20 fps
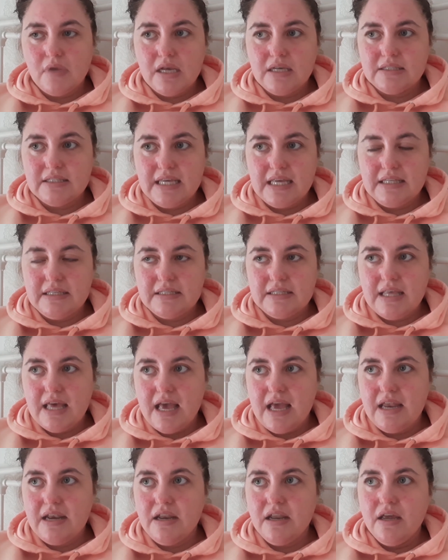since
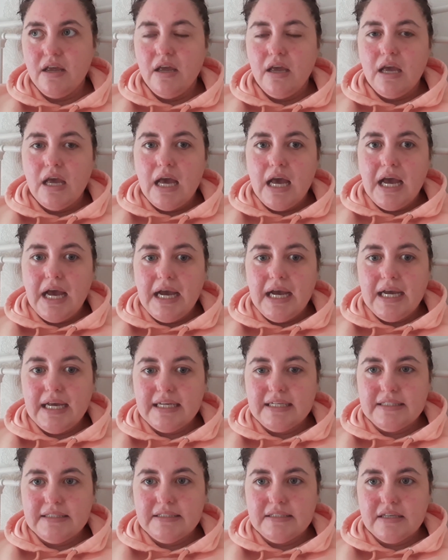then,
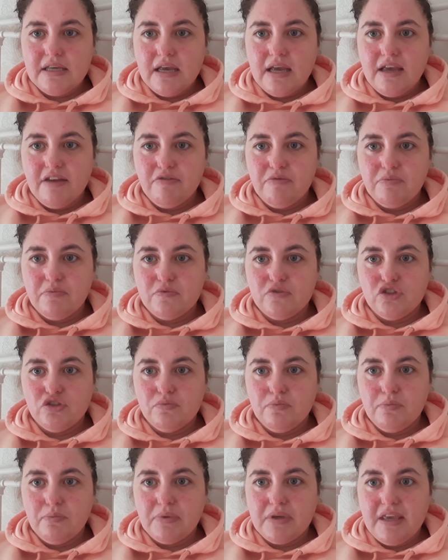and I've
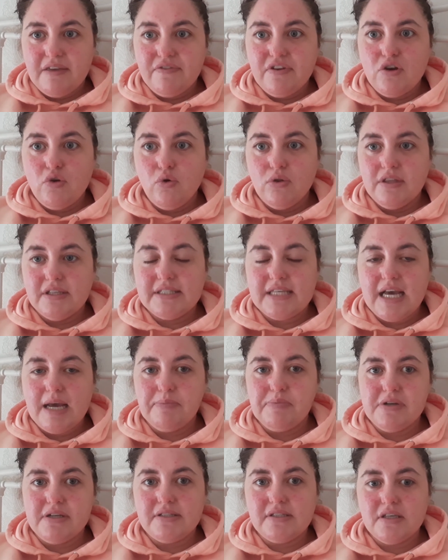given all the
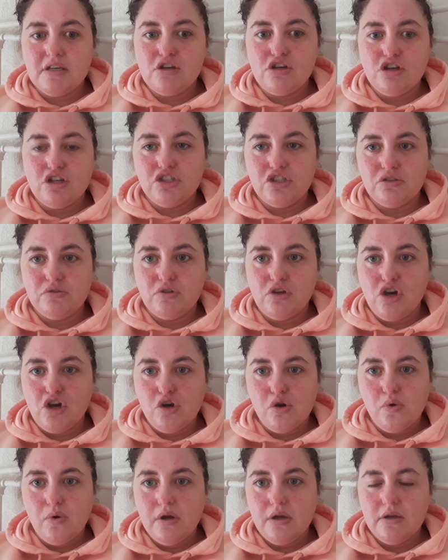tablets a good
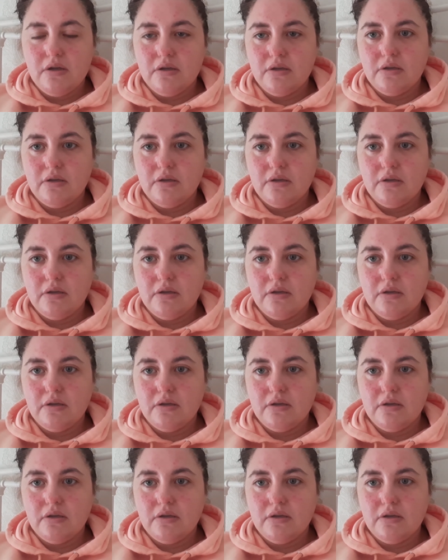go.